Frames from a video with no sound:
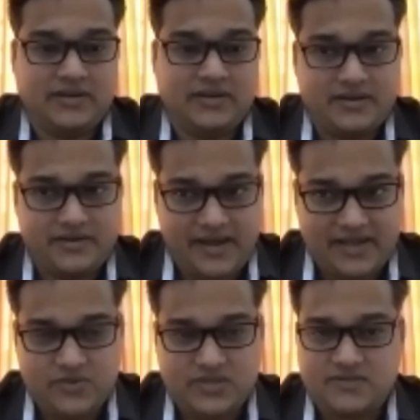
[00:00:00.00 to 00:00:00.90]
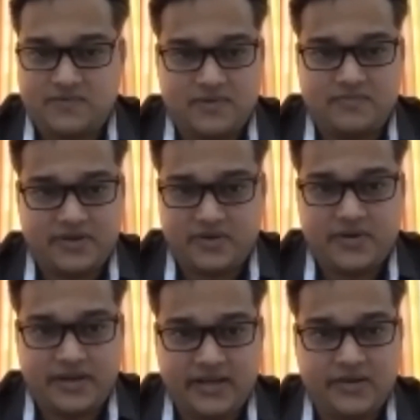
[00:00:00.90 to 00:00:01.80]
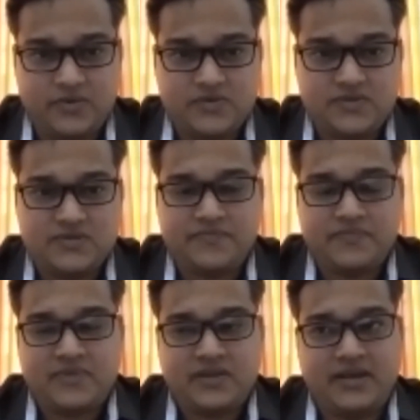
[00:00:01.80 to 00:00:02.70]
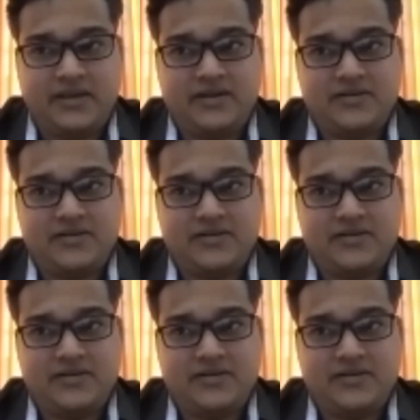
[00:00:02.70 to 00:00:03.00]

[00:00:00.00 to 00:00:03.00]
graduates from NLUs, and